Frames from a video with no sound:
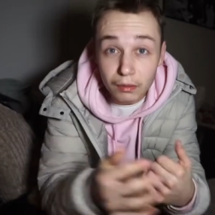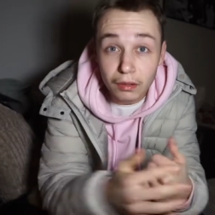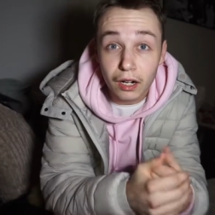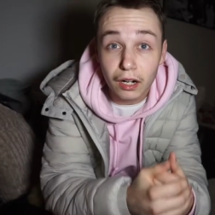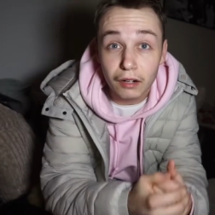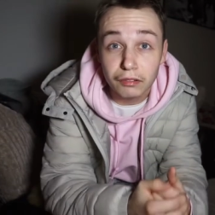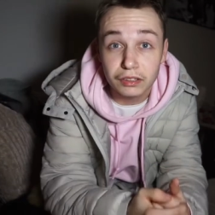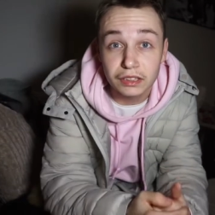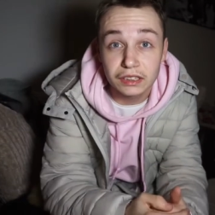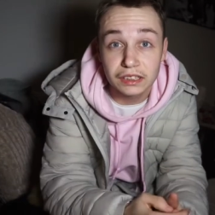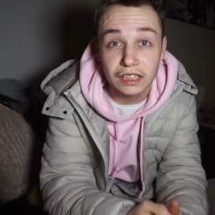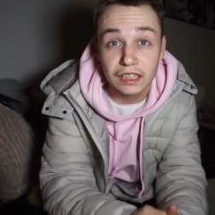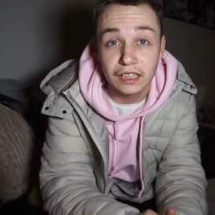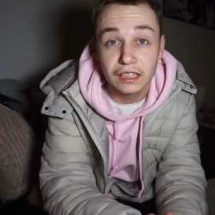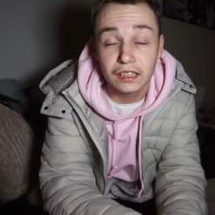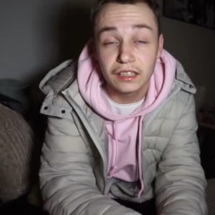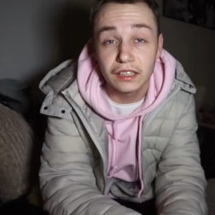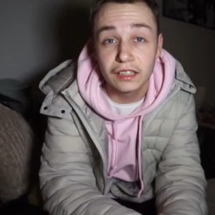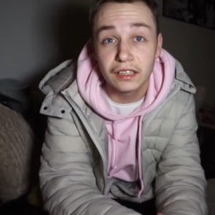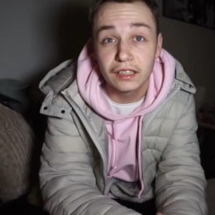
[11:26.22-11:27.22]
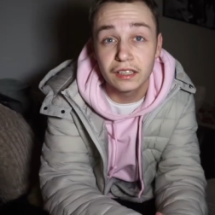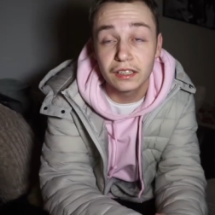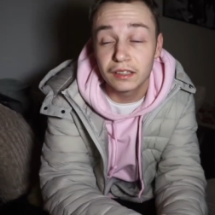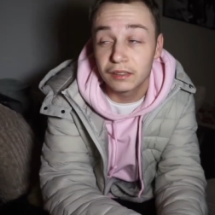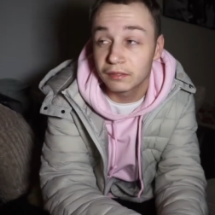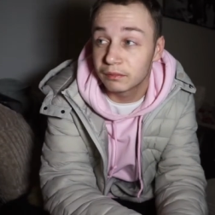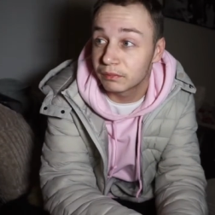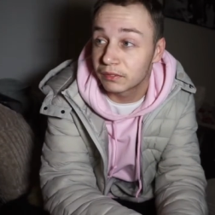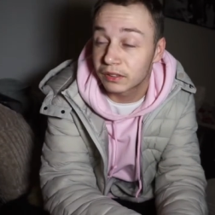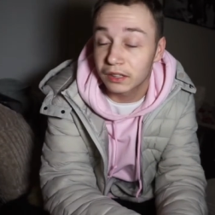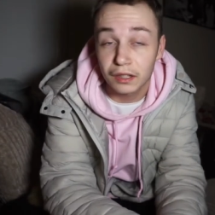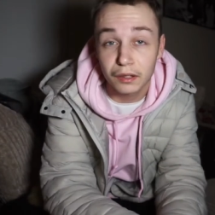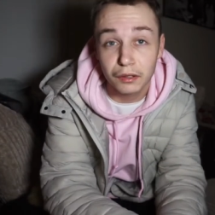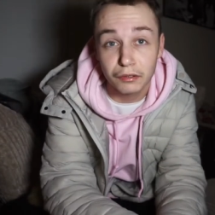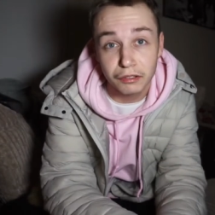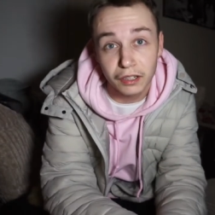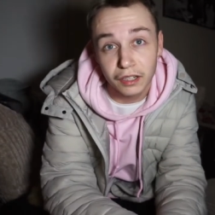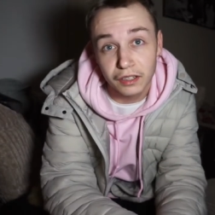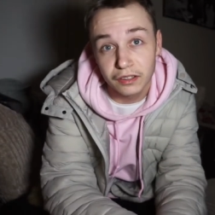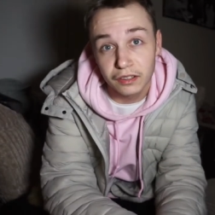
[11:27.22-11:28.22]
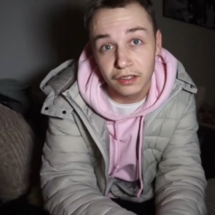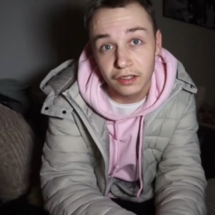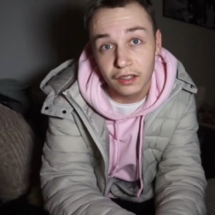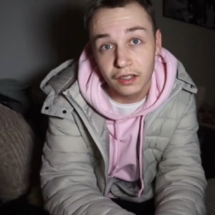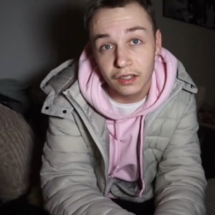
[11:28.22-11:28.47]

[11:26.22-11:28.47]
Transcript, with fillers: off to see the, the girlfriend.